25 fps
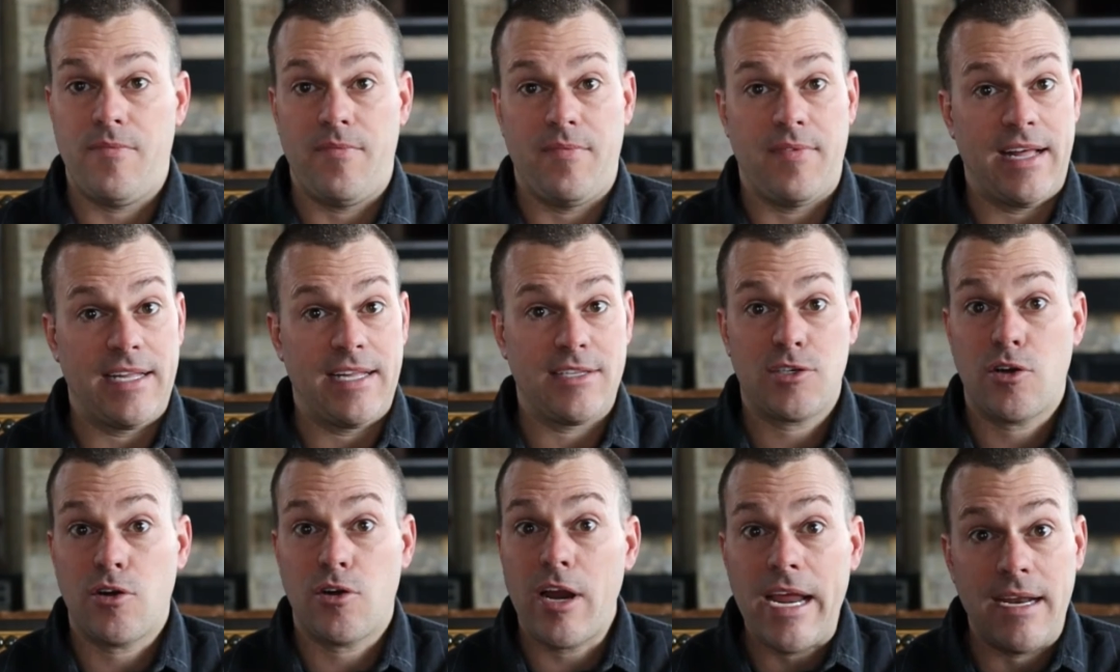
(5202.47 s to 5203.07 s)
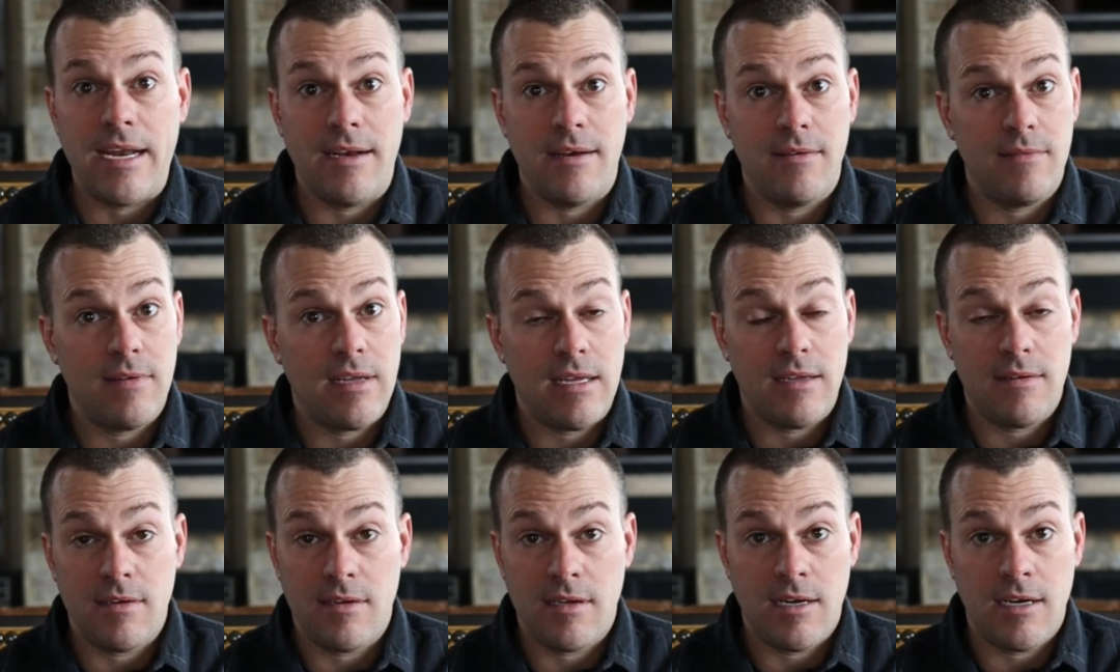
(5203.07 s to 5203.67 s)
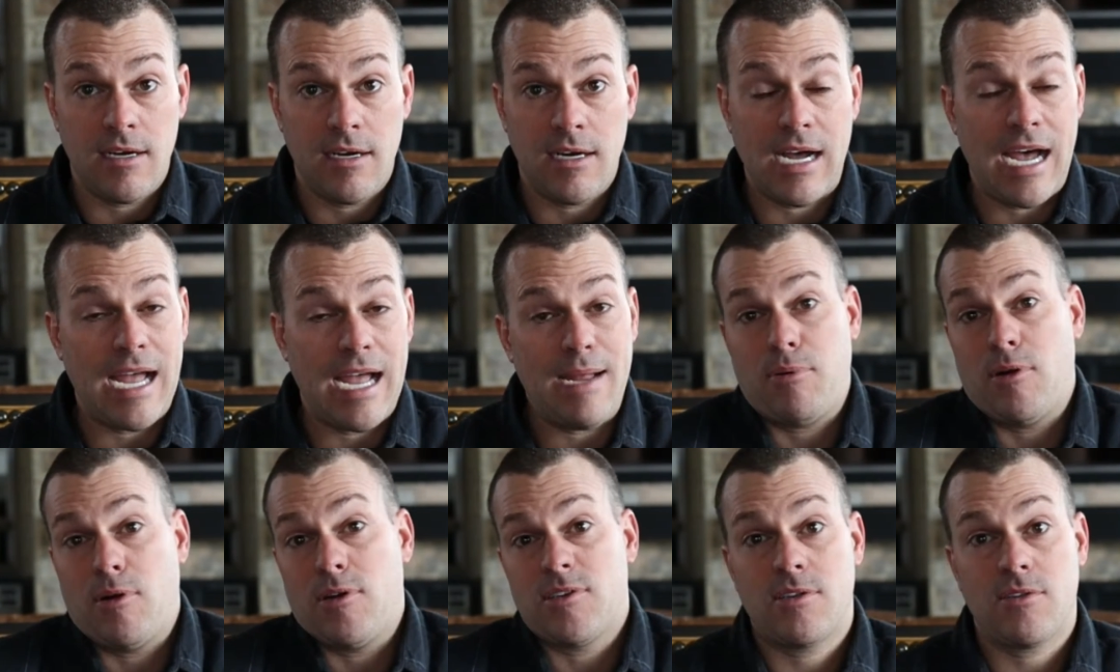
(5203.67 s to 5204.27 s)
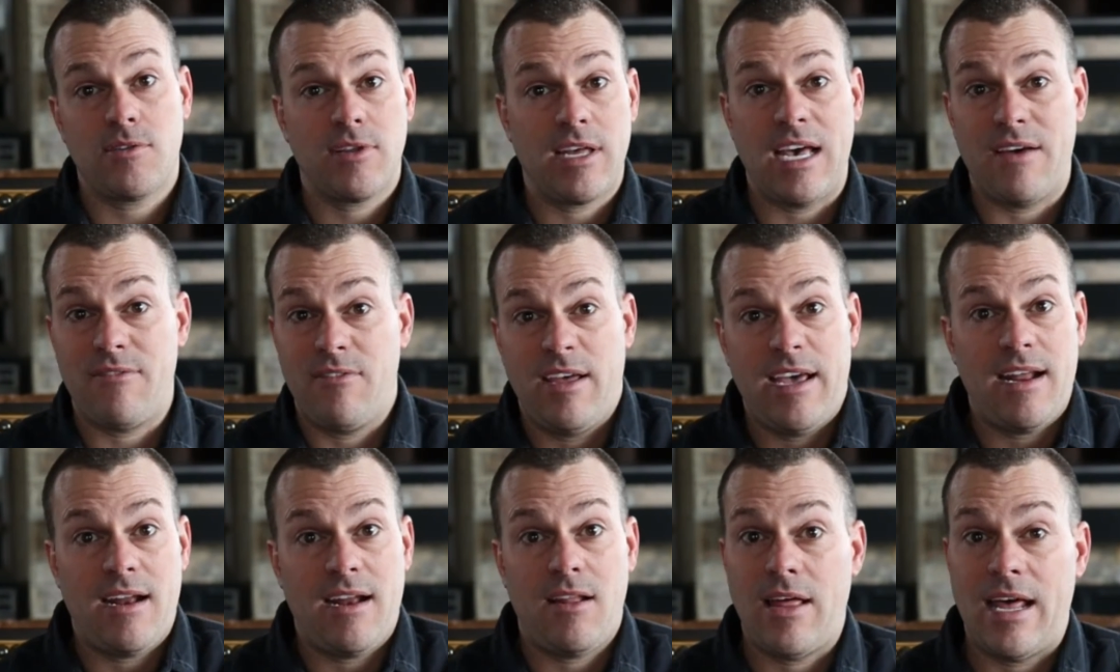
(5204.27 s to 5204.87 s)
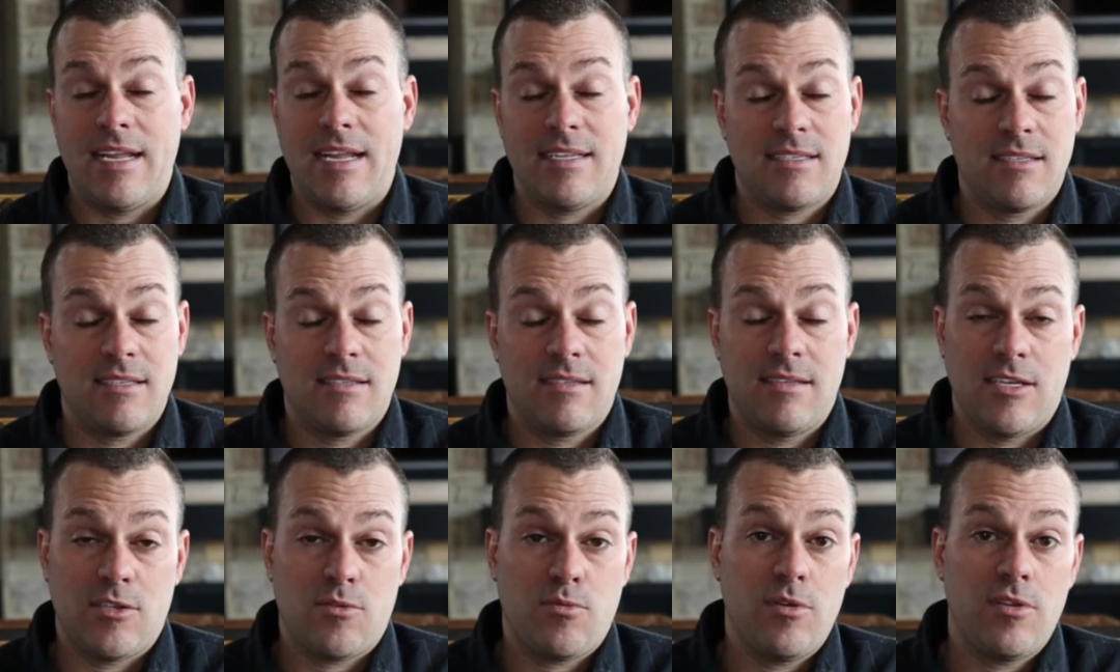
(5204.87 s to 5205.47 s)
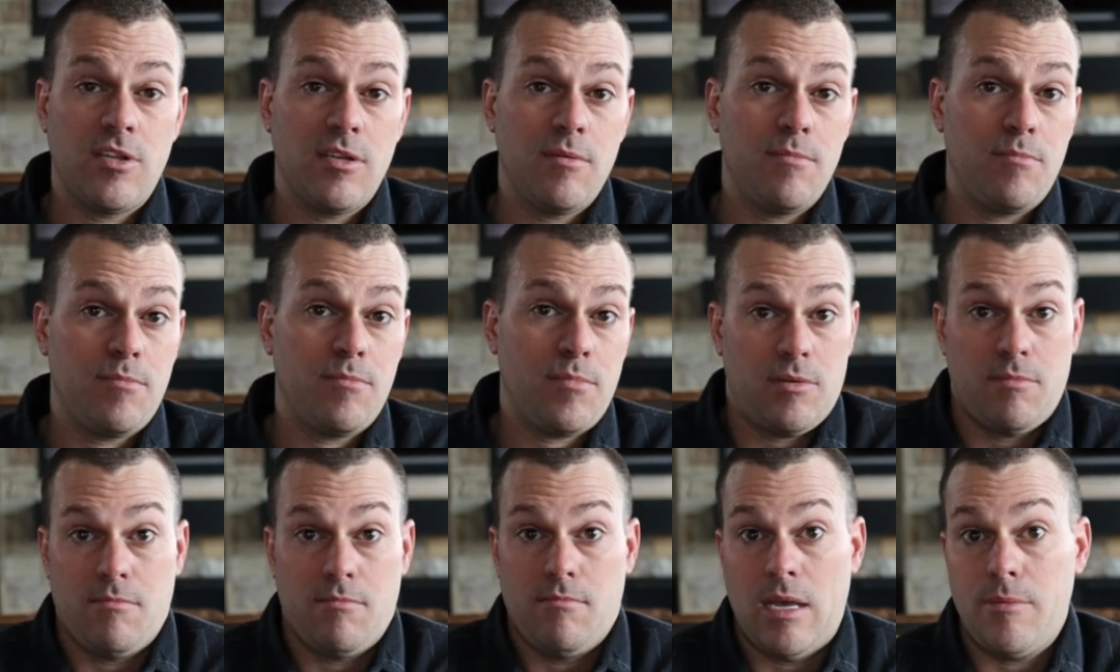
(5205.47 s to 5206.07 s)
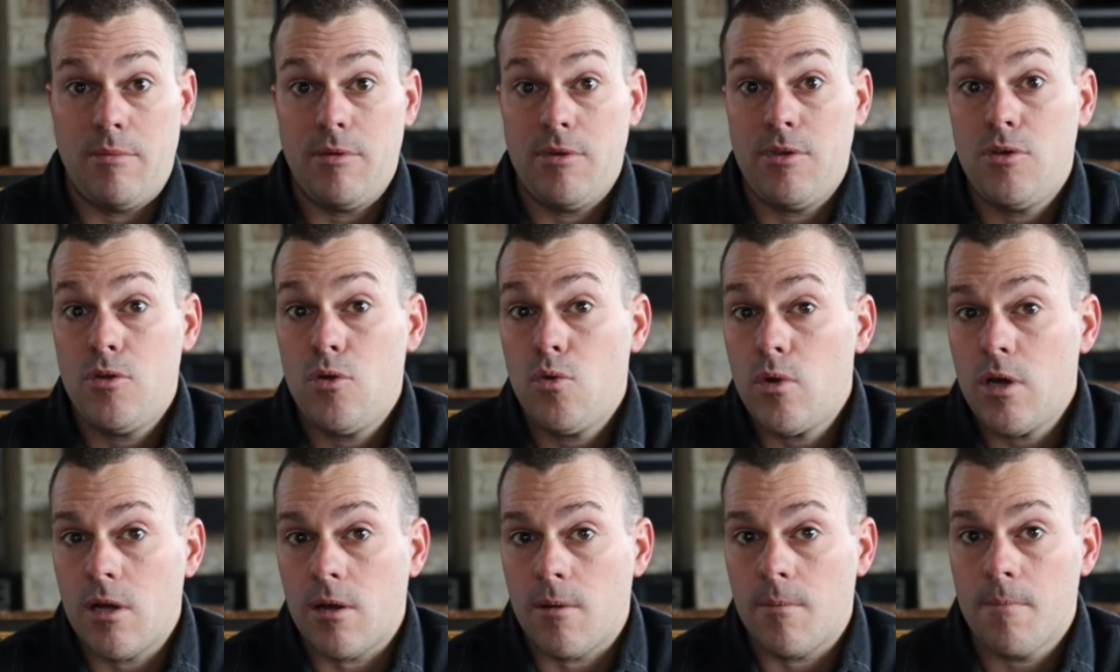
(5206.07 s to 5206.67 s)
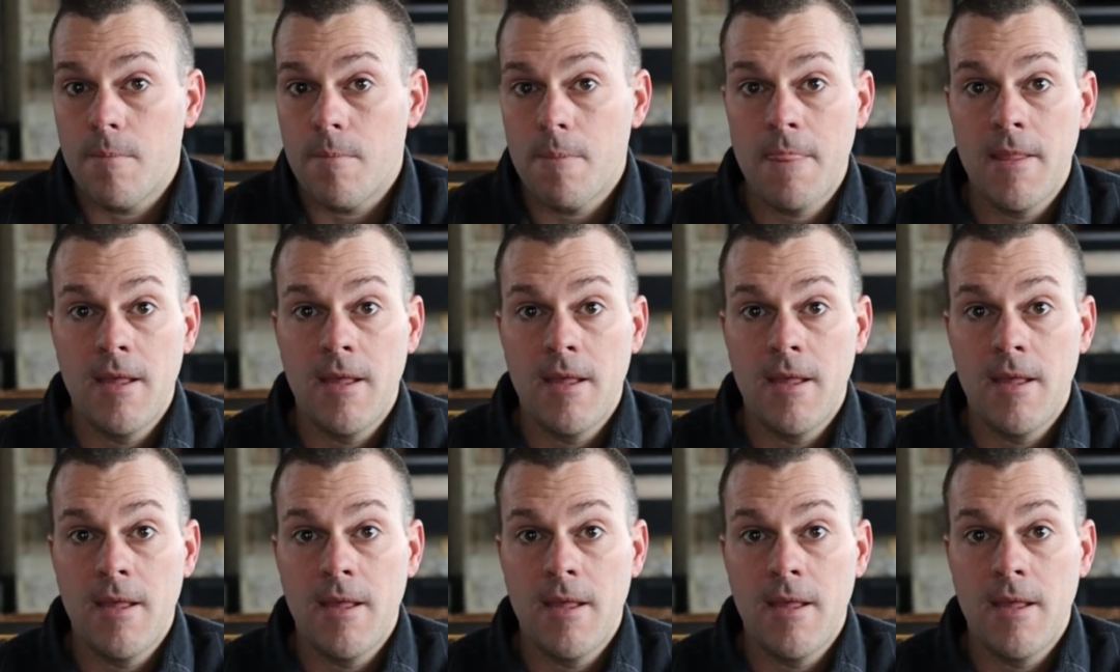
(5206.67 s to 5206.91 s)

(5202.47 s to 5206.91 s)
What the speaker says: that's great. I personally haven't had a lot of success with it, but maybe you will.